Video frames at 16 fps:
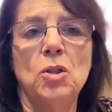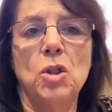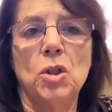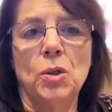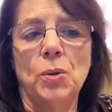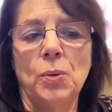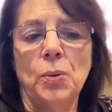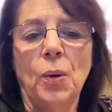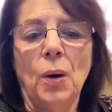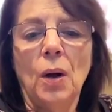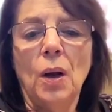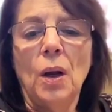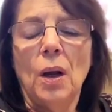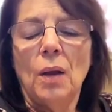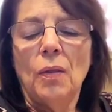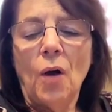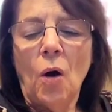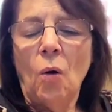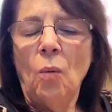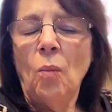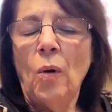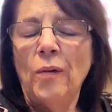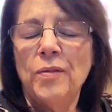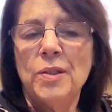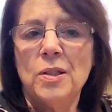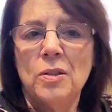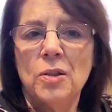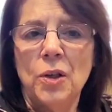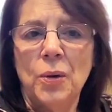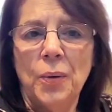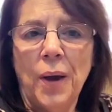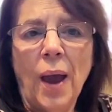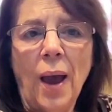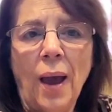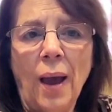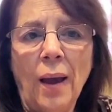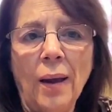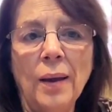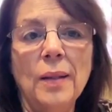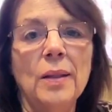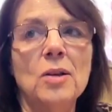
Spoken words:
to the Home Office in the UK.